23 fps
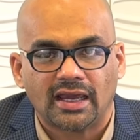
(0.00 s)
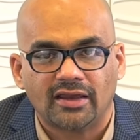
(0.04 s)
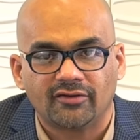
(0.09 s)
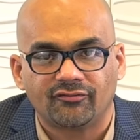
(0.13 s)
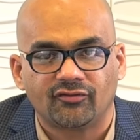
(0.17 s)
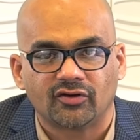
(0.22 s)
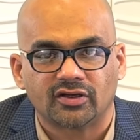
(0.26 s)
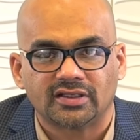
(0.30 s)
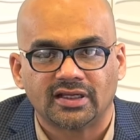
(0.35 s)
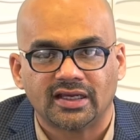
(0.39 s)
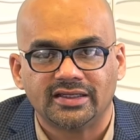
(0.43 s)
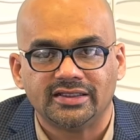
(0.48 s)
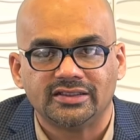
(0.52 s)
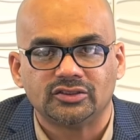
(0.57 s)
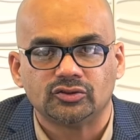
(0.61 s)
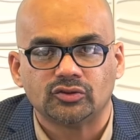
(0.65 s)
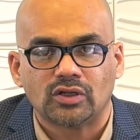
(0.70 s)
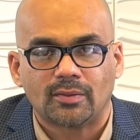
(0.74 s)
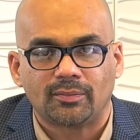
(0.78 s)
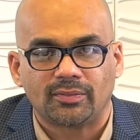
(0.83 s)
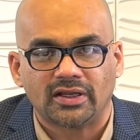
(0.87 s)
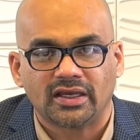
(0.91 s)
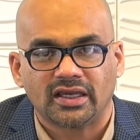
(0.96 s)
for the
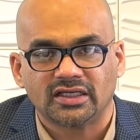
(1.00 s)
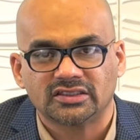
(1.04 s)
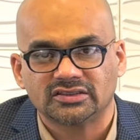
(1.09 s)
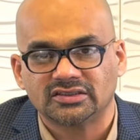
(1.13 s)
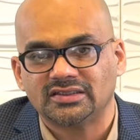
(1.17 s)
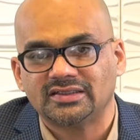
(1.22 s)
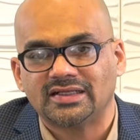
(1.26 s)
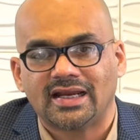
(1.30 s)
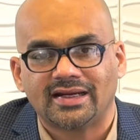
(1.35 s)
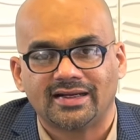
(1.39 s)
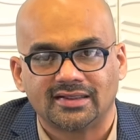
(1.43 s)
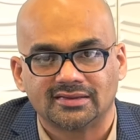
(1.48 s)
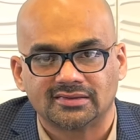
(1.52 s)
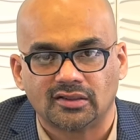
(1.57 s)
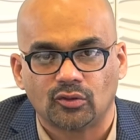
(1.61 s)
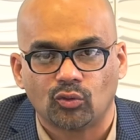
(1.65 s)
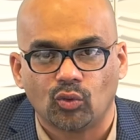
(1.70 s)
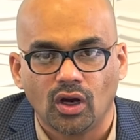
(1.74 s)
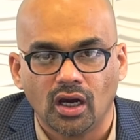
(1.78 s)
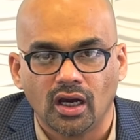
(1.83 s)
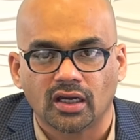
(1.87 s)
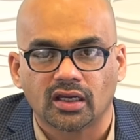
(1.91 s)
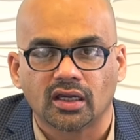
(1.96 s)
E2 application. That doesn't
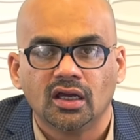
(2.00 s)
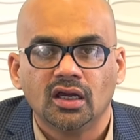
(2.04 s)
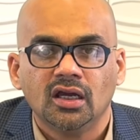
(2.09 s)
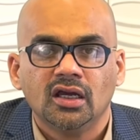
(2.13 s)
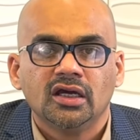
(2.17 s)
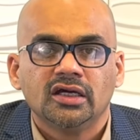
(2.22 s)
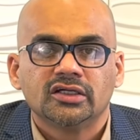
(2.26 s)
work.